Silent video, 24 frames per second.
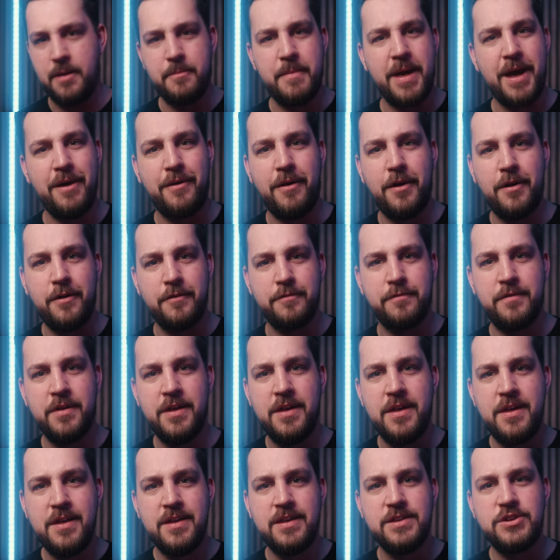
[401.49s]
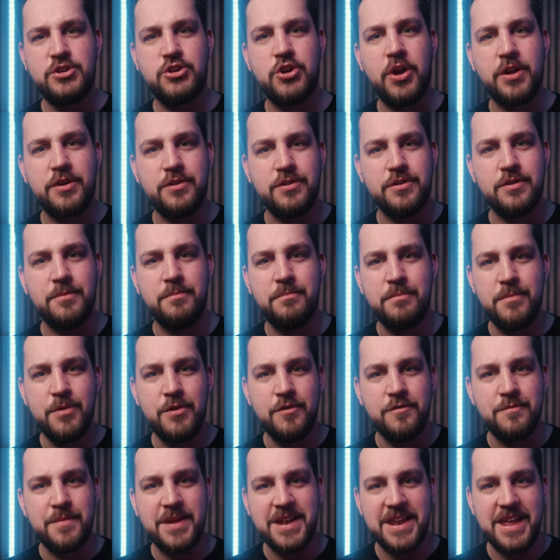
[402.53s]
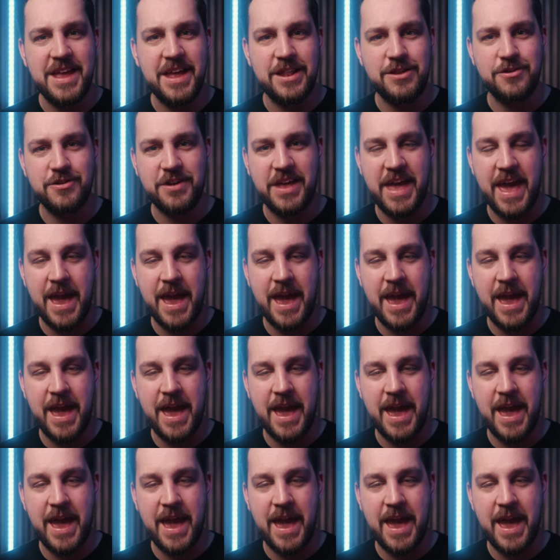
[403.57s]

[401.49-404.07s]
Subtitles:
amount of shutter movement in your